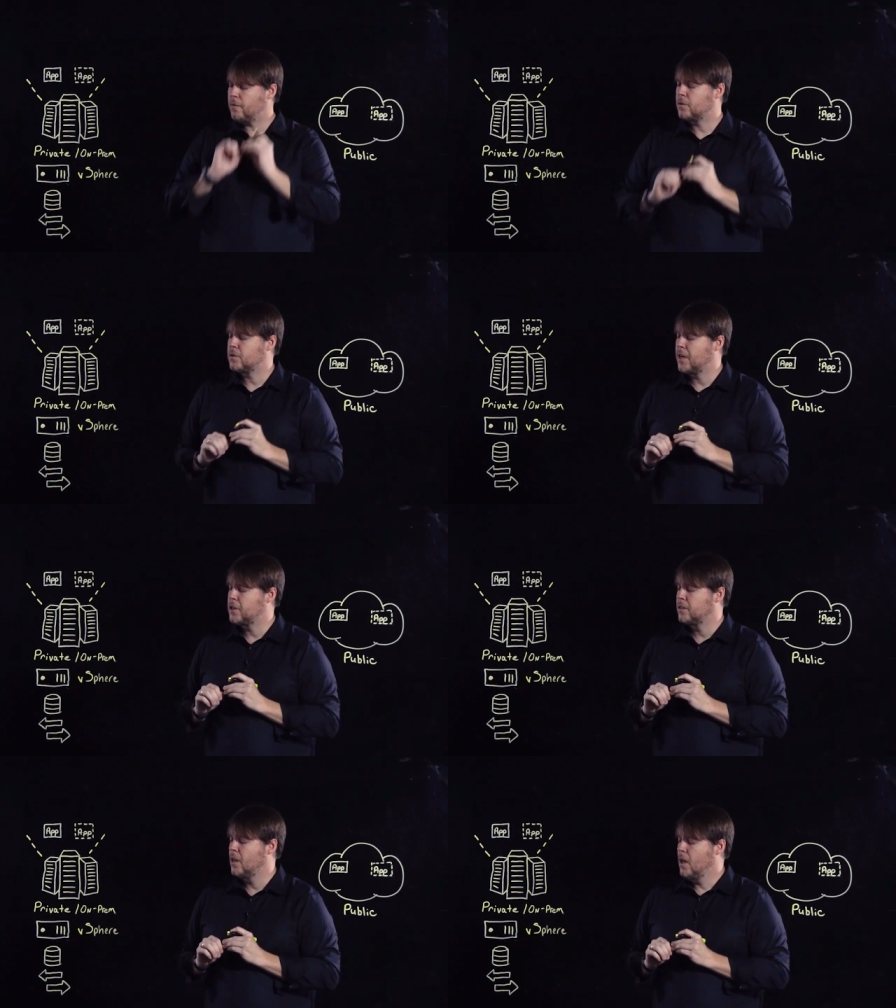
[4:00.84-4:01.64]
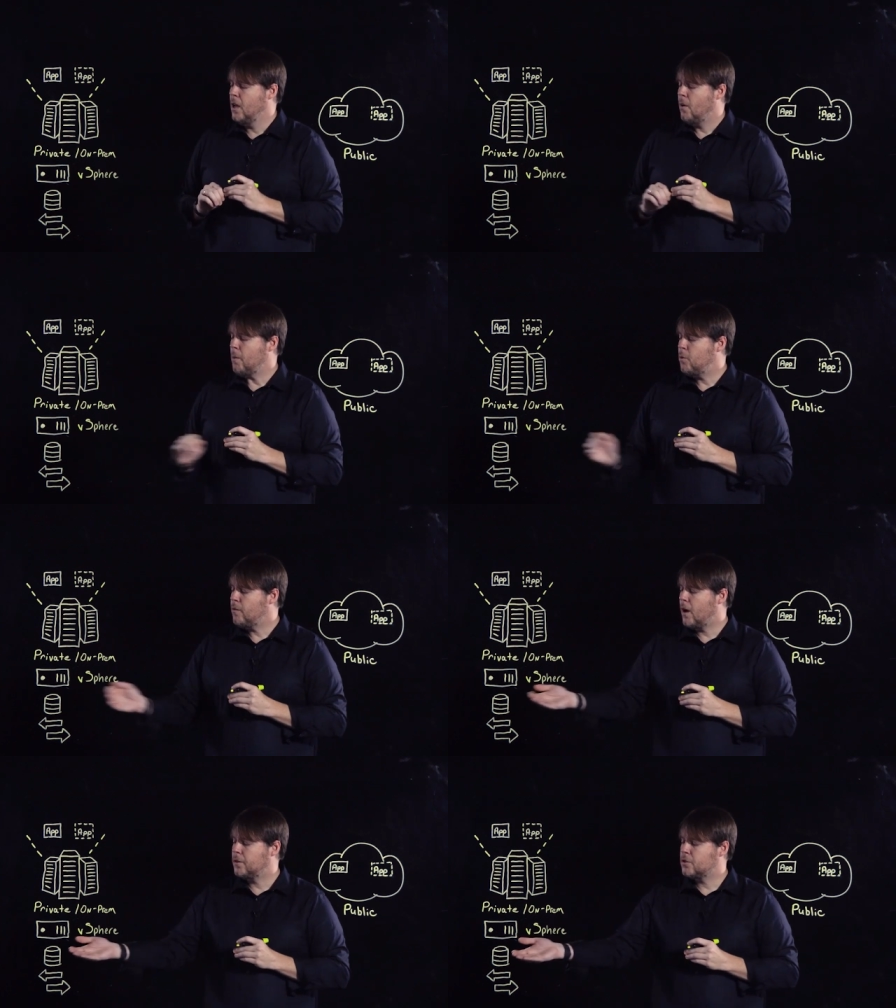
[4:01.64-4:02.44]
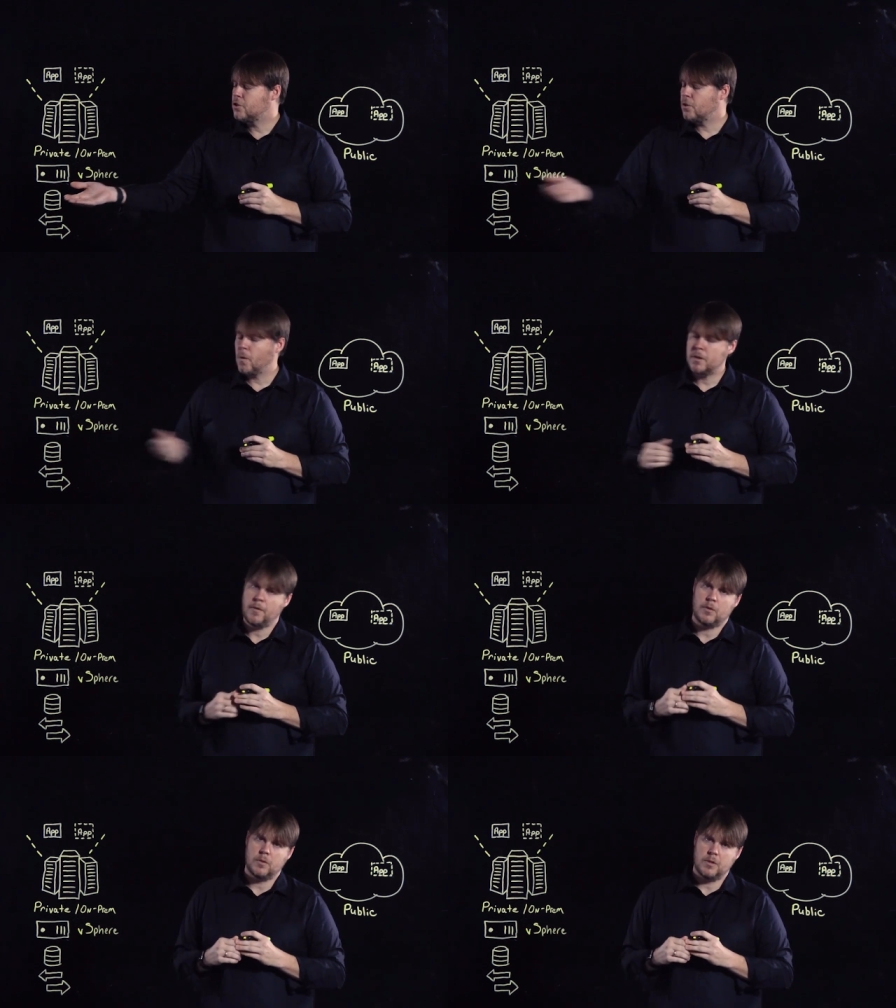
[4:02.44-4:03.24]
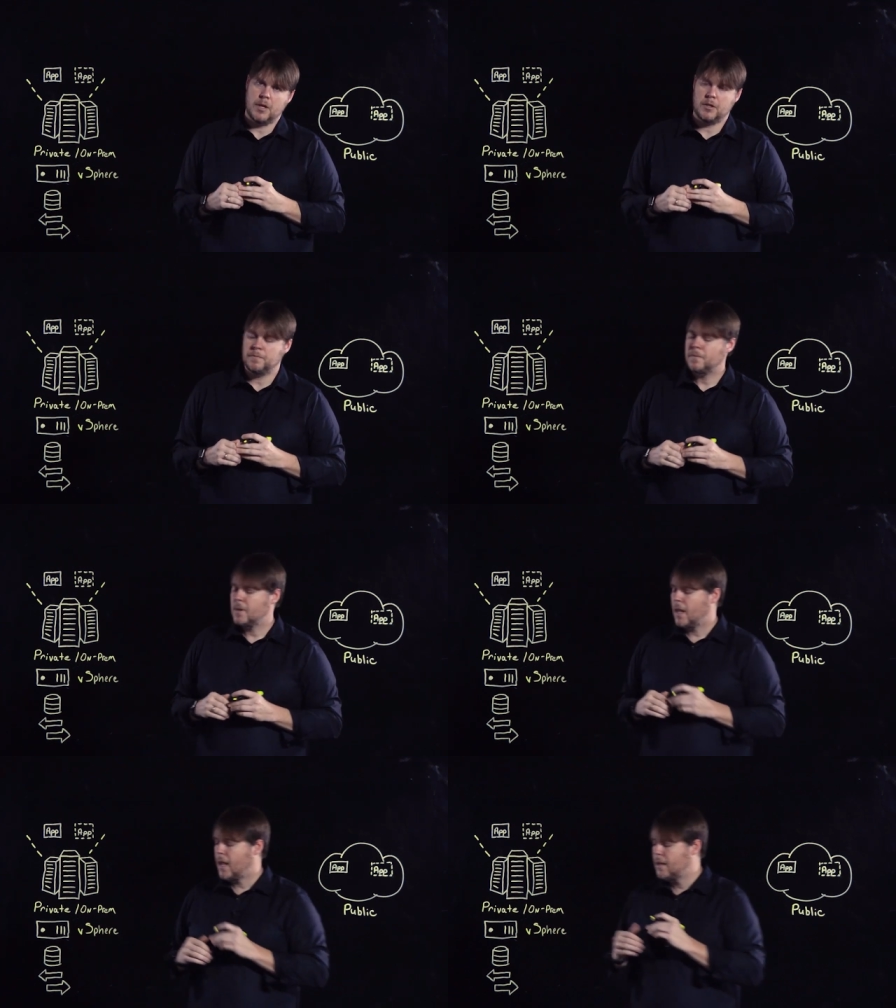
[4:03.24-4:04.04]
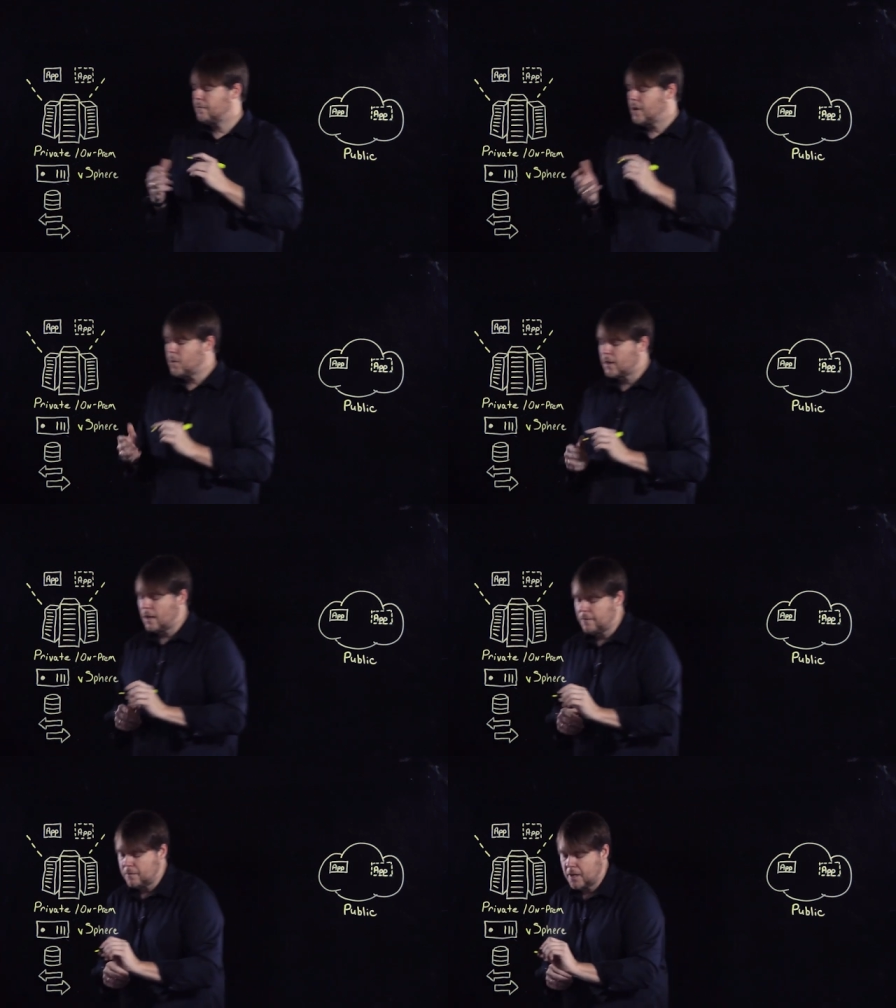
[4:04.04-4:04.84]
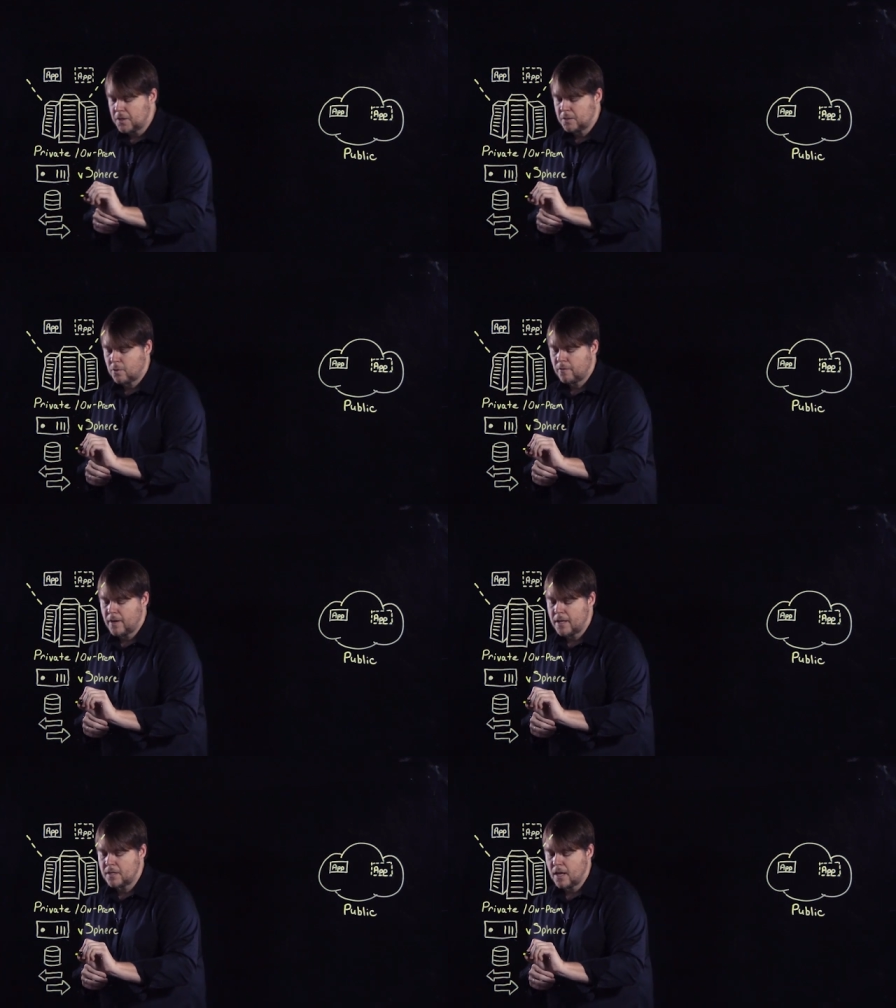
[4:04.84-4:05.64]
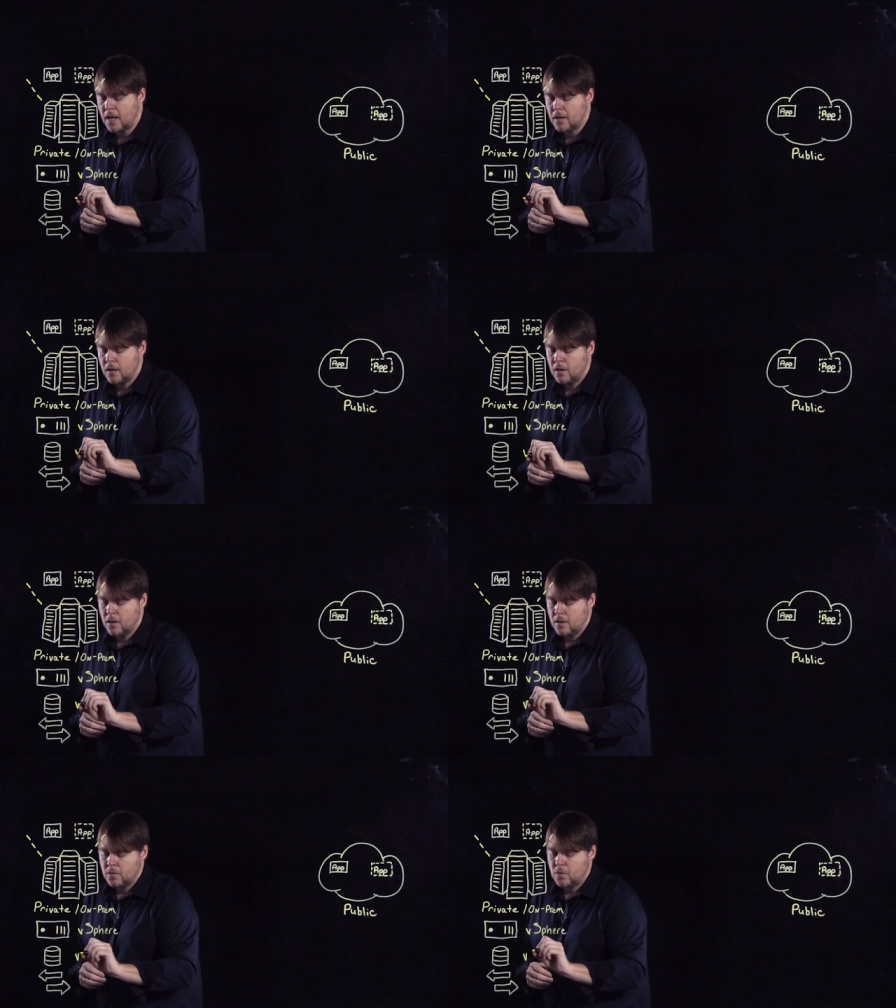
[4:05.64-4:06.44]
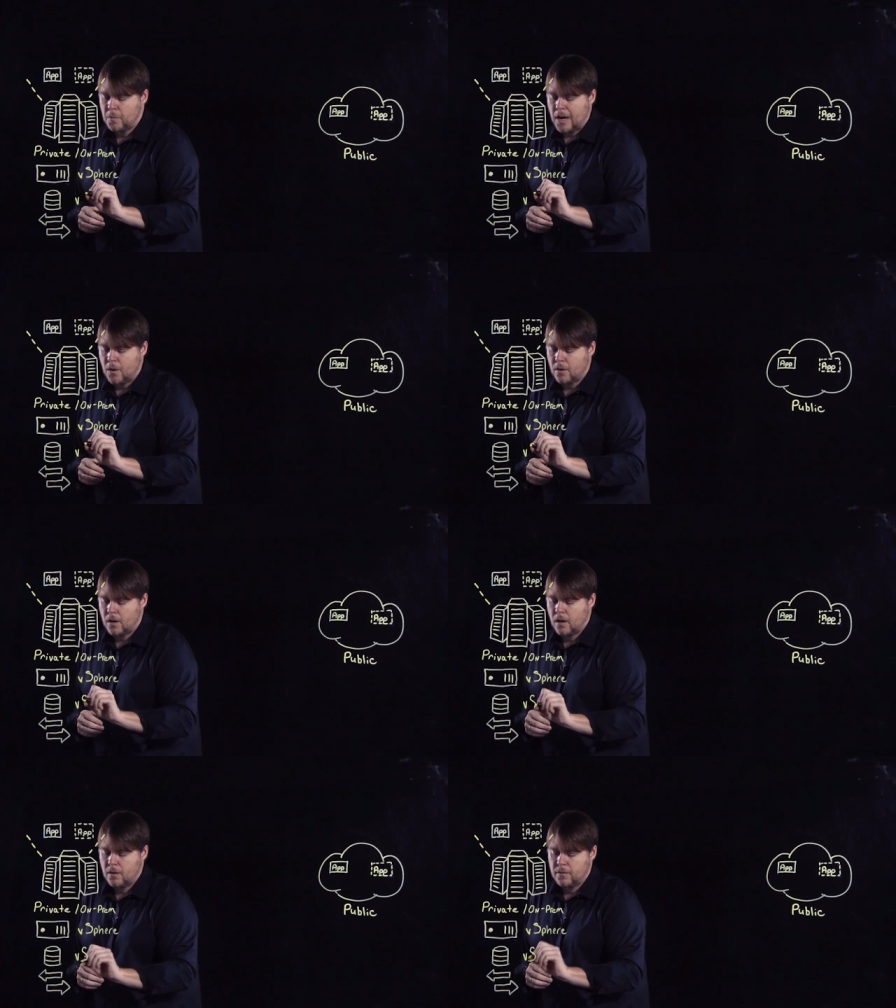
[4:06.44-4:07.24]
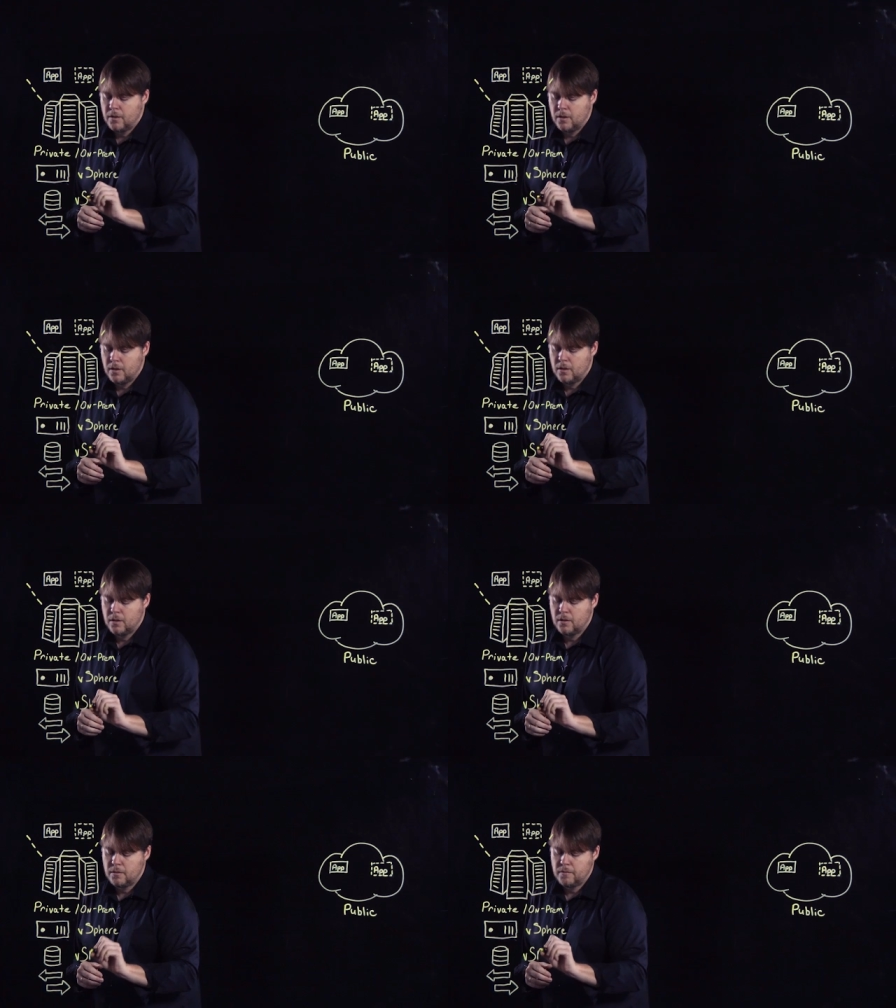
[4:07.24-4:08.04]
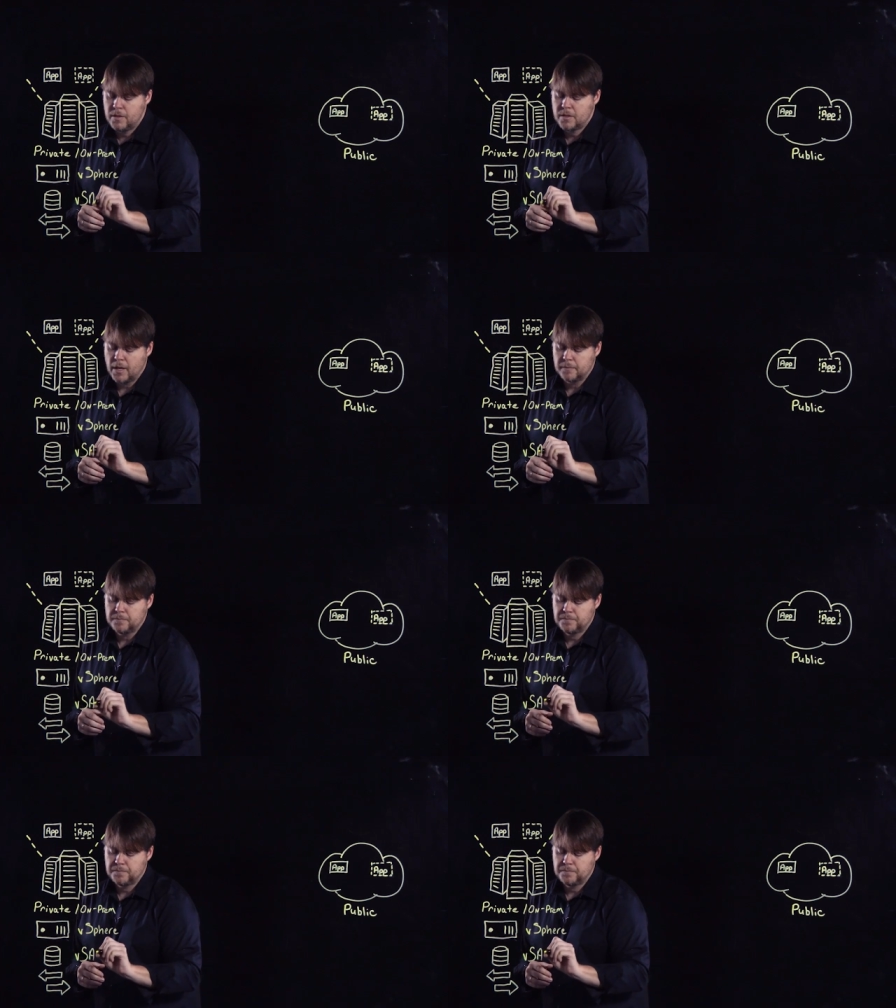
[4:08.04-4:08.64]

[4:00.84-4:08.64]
virtualization, we move on to storage virtualization. And VMware Cloud Foundation provides that through the power of vSAN.